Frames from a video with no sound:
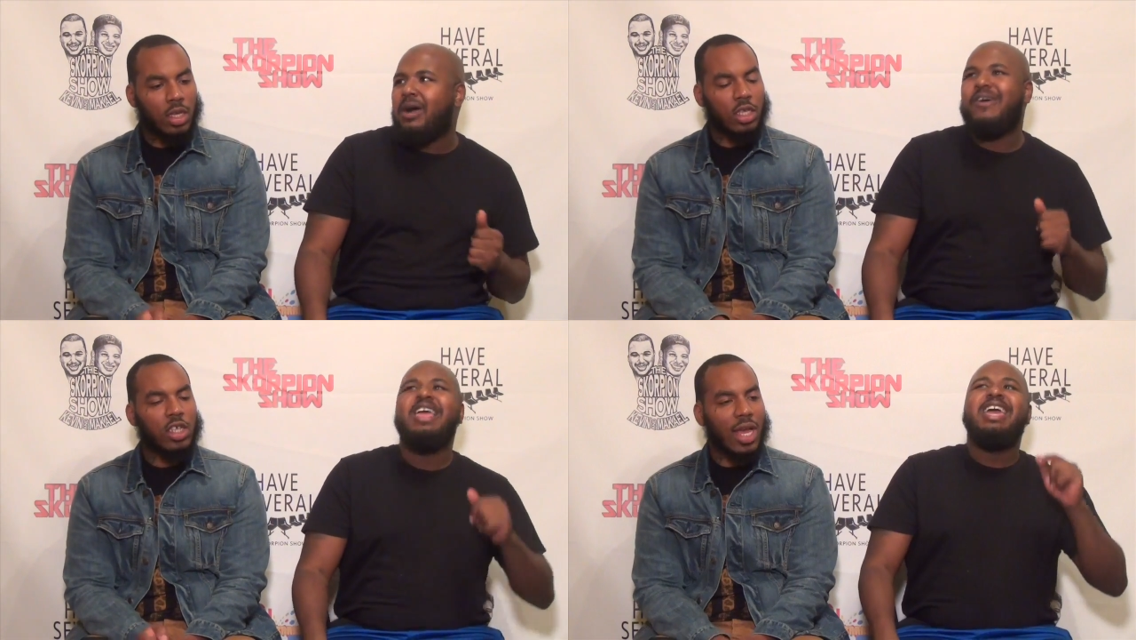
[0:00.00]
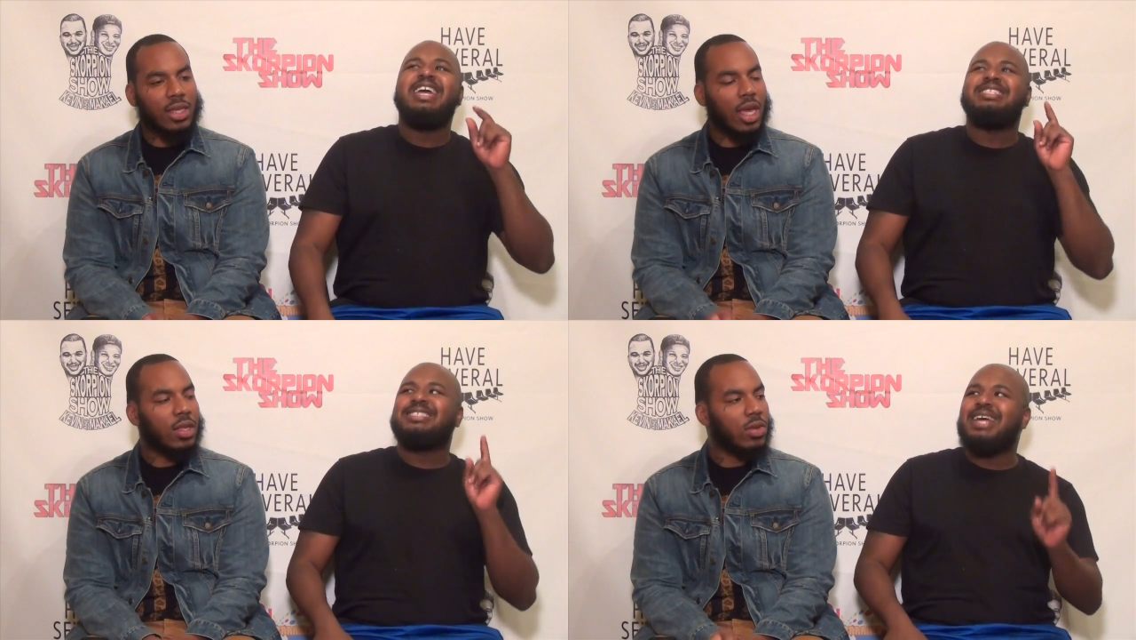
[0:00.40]
Speaker 1: Chanté
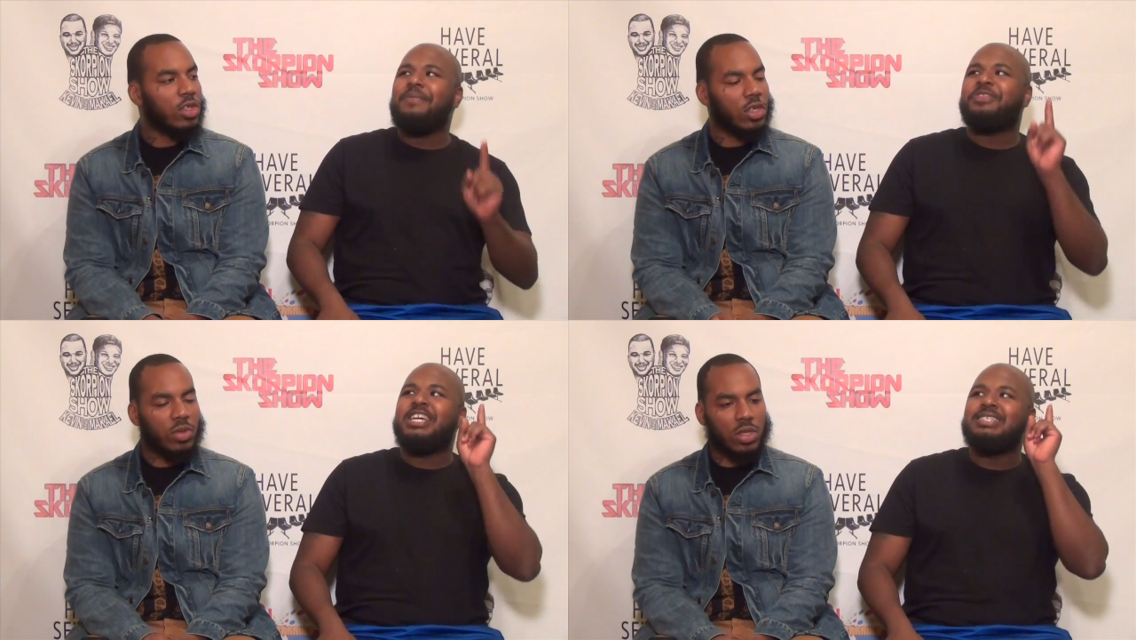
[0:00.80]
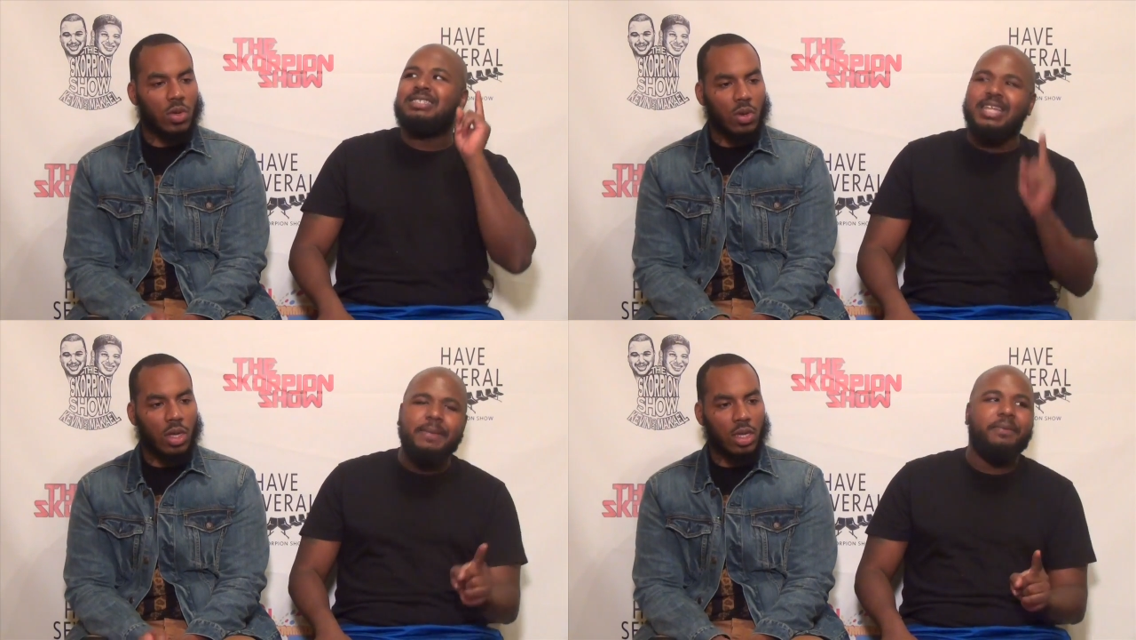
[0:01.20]
it's something
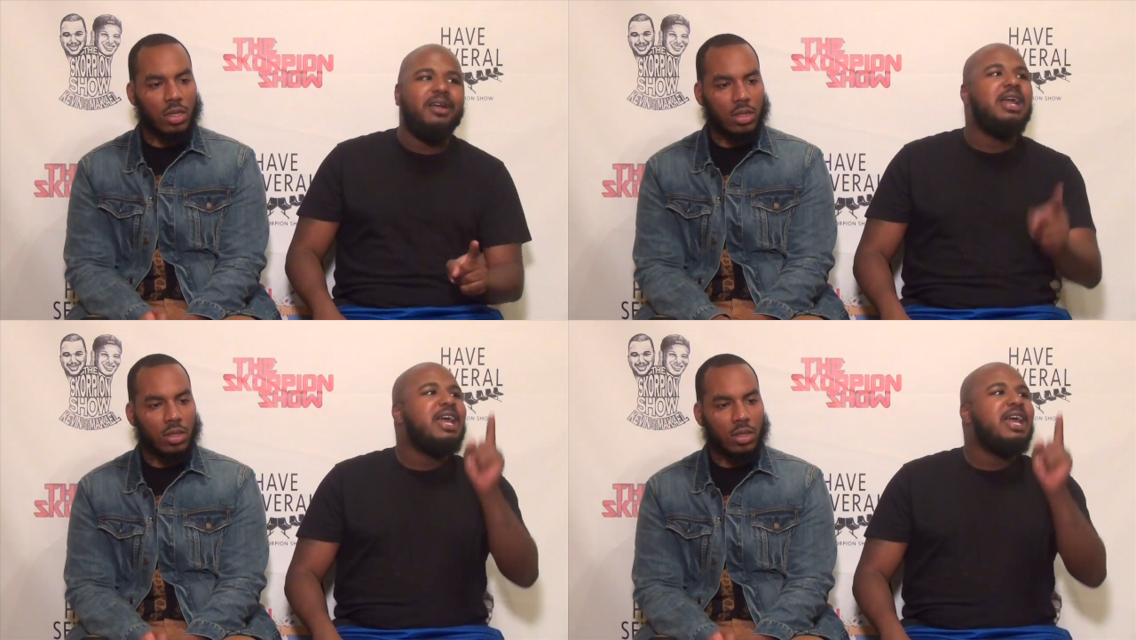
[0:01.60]
deeper.